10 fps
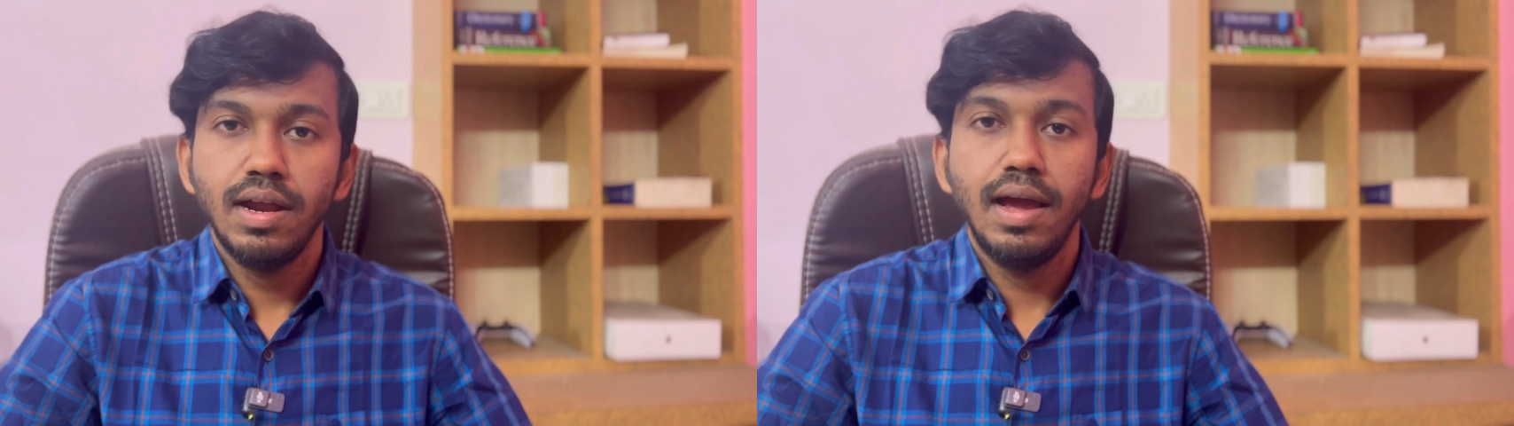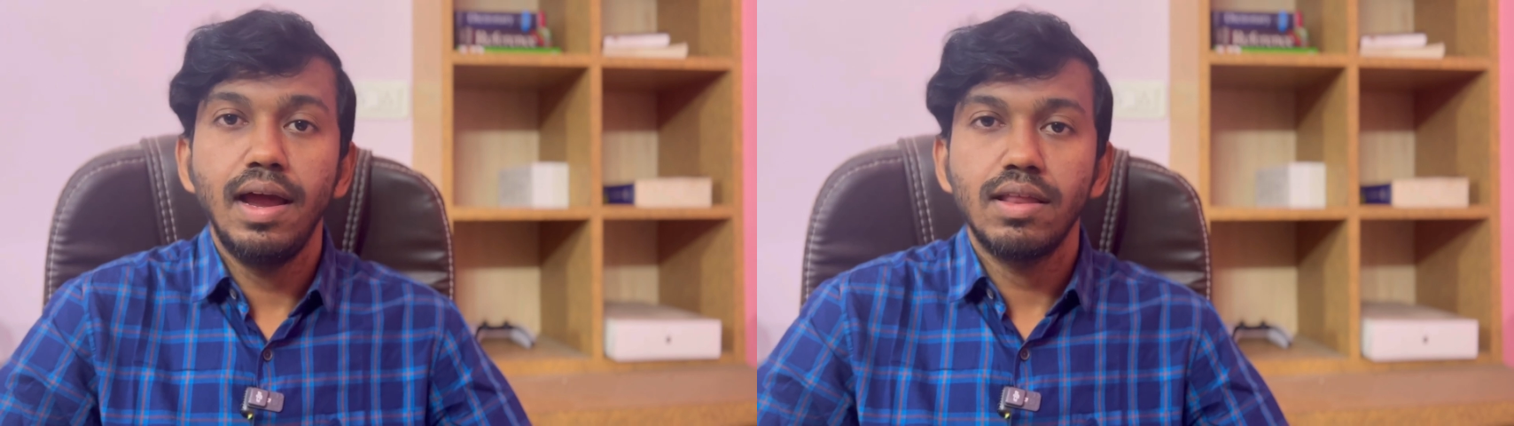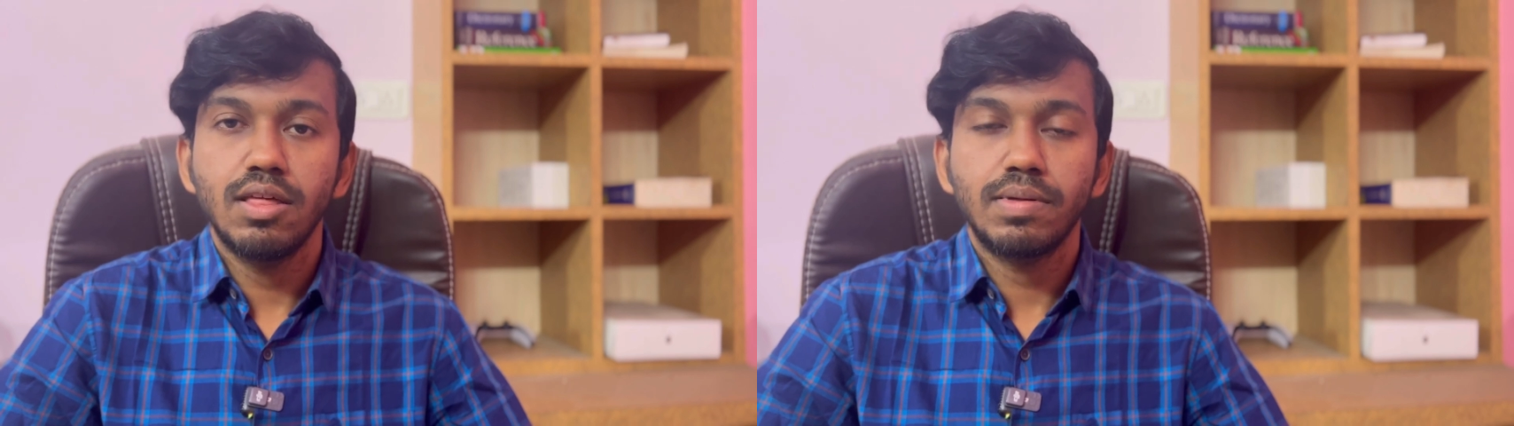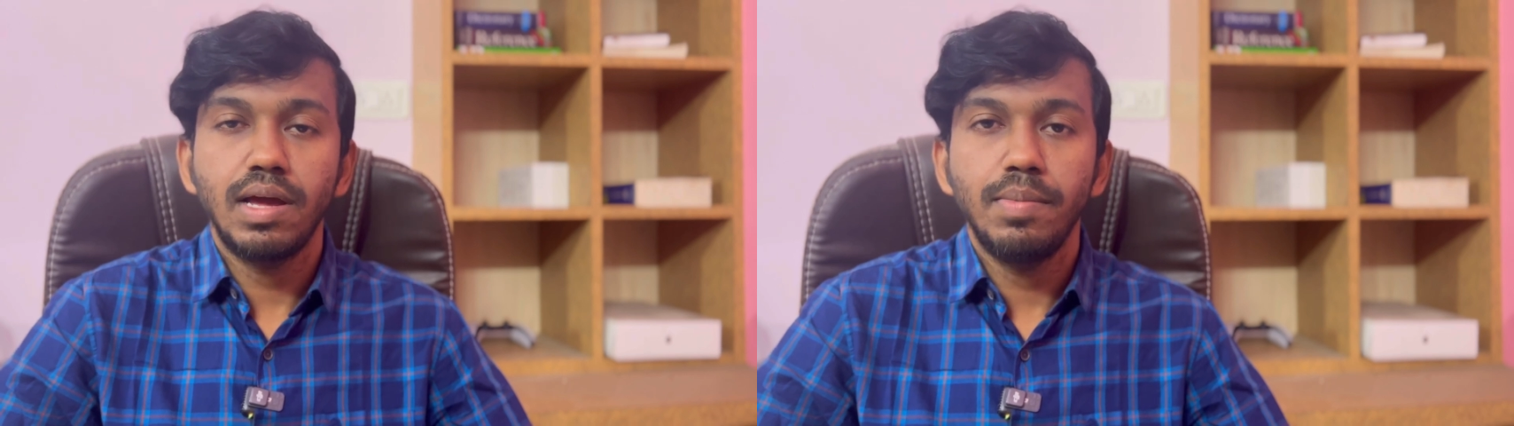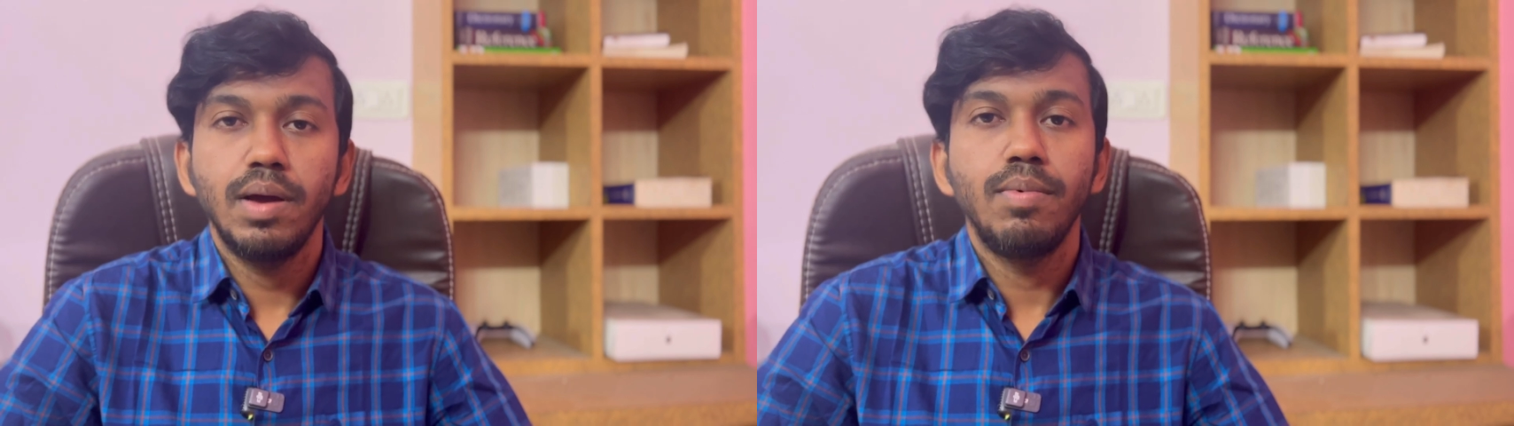and
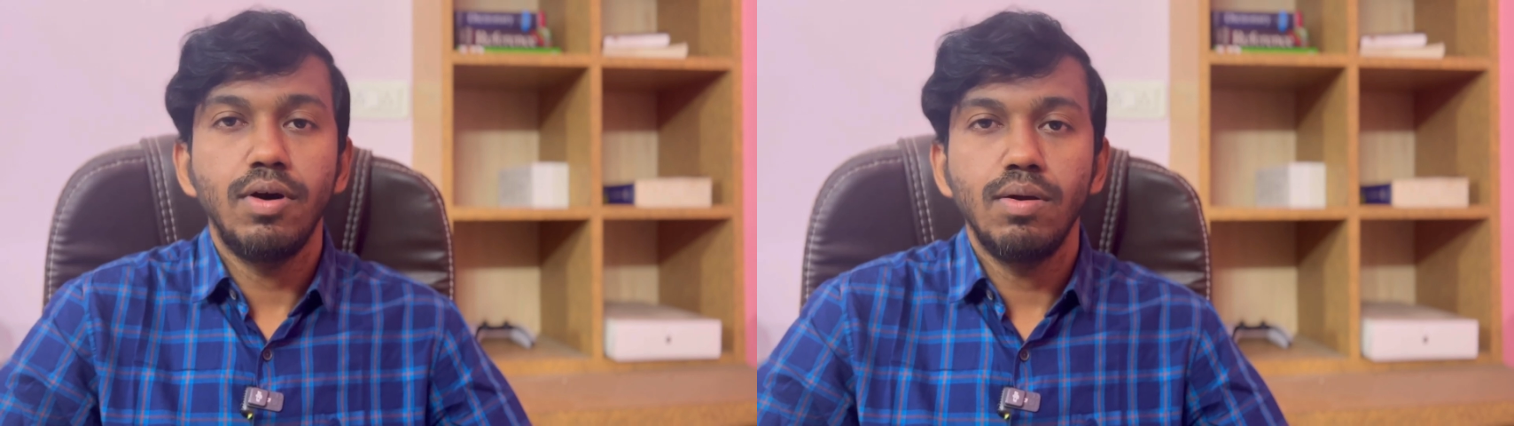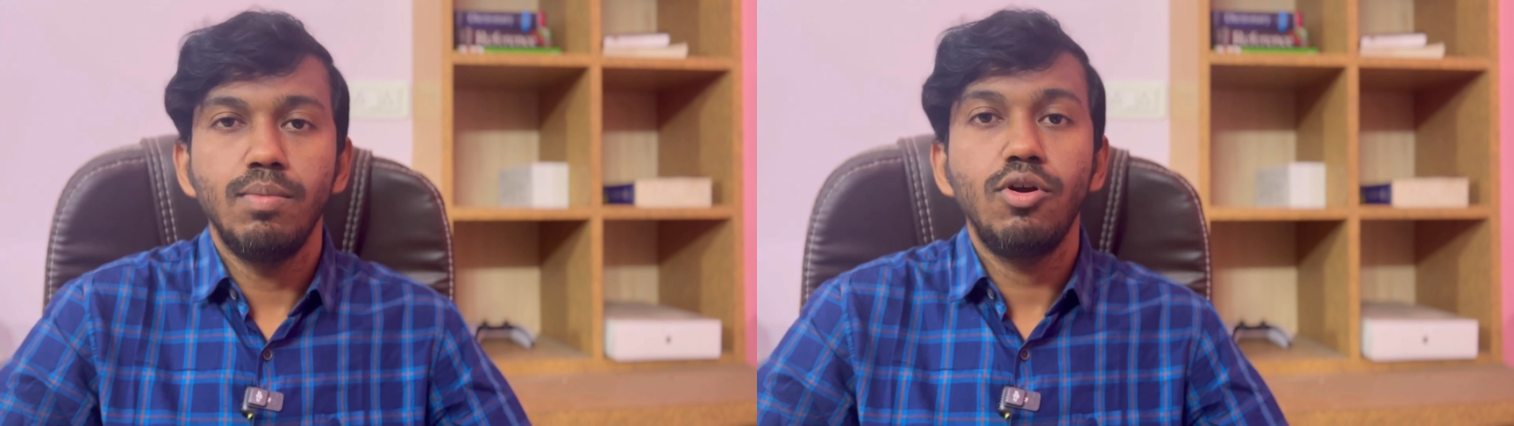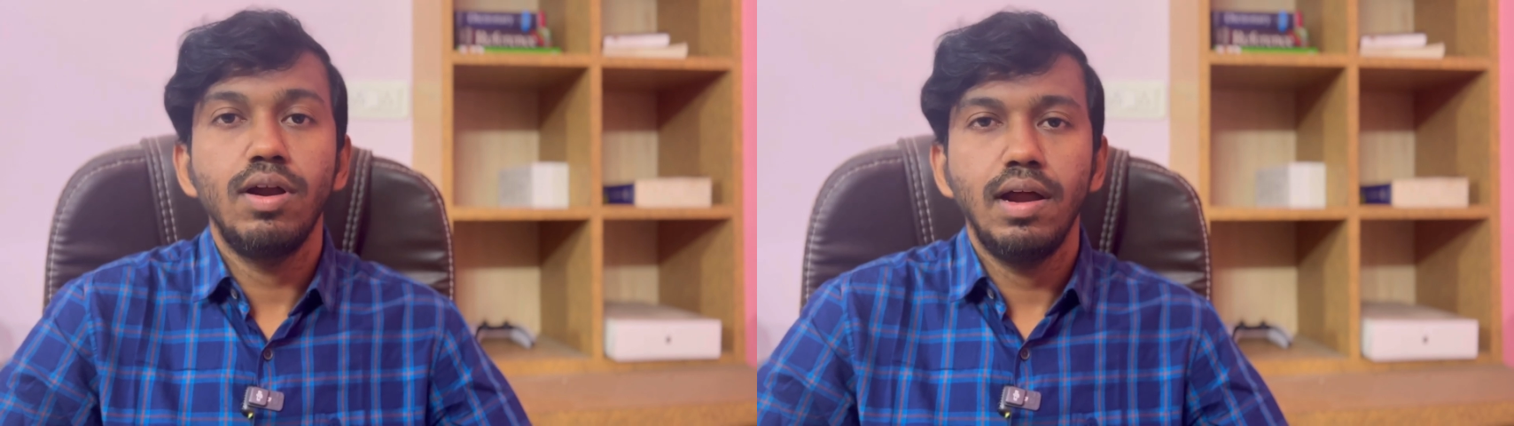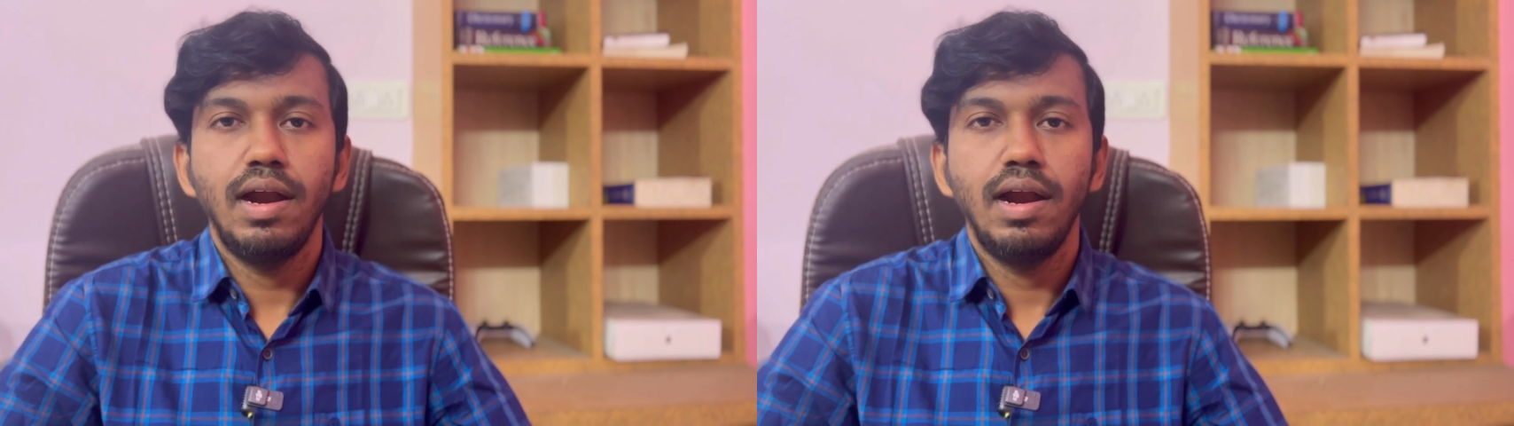subscribe for more